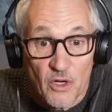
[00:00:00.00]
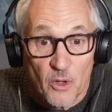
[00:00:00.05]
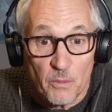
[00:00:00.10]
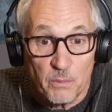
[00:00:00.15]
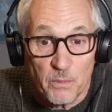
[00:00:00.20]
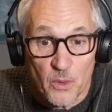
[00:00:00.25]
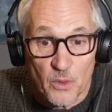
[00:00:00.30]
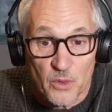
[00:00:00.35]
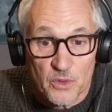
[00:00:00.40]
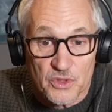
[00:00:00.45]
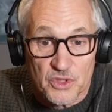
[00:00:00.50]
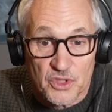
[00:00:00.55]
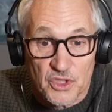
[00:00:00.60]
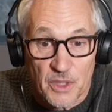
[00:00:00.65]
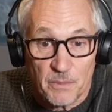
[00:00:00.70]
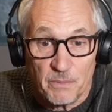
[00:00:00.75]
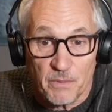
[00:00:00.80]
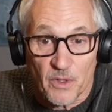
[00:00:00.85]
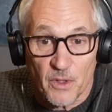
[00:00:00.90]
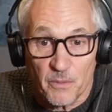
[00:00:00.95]
up or
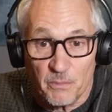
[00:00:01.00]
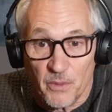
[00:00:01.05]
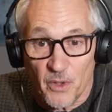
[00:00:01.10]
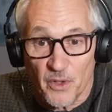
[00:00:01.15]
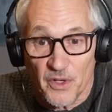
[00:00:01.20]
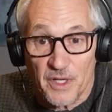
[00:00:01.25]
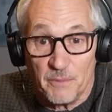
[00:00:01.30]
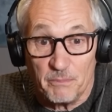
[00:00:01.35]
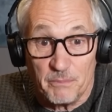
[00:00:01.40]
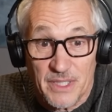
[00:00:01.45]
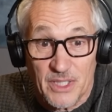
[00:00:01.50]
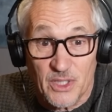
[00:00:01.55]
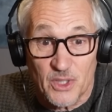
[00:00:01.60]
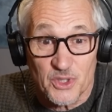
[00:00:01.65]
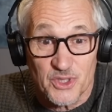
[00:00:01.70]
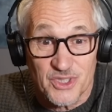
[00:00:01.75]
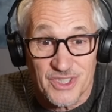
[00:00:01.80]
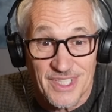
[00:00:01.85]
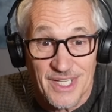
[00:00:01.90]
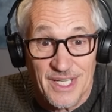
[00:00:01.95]
triple up on him
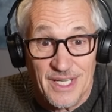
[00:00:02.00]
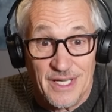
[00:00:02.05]
because